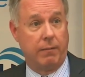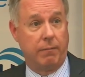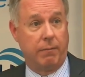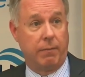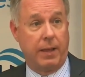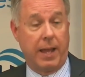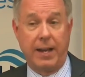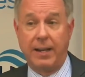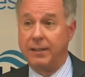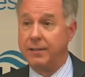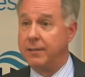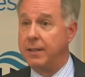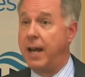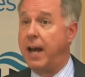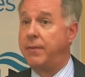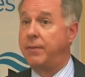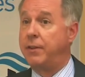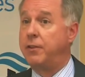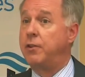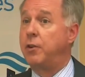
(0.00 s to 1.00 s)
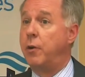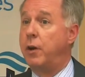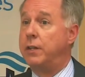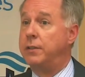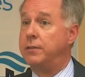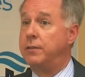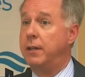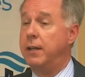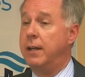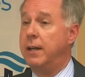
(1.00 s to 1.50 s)
That is not the
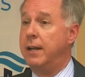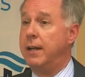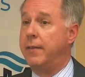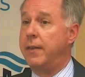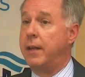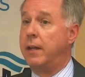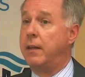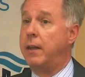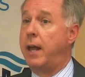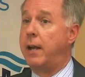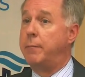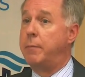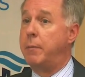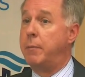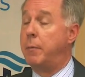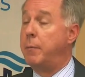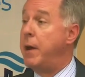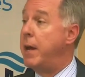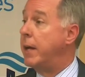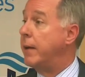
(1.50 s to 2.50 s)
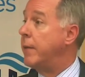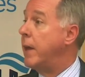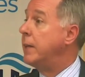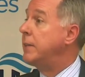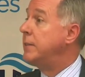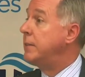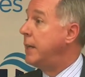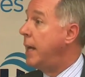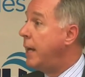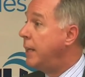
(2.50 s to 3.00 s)
choice that a lot of people make, and that
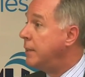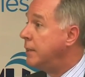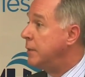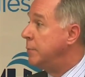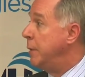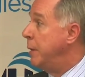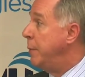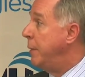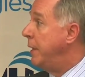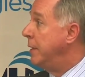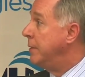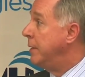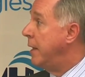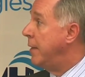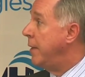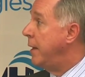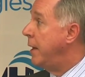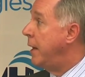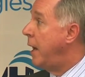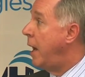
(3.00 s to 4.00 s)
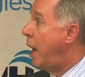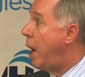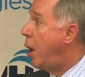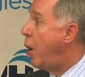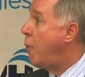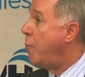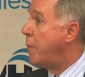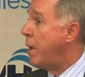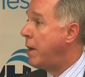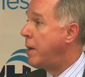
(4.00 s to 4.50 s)
saddens me, because I think how
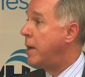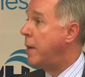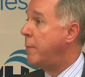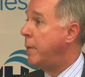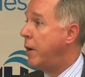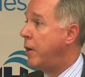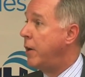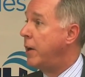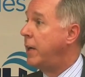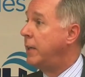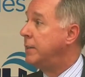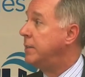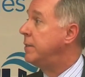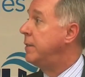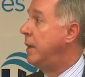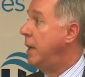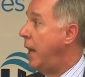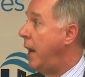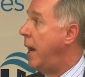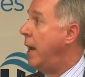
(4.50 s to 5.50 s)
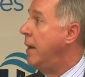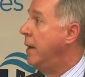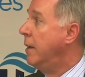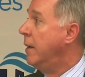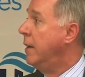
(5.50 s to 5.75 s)
many Americans today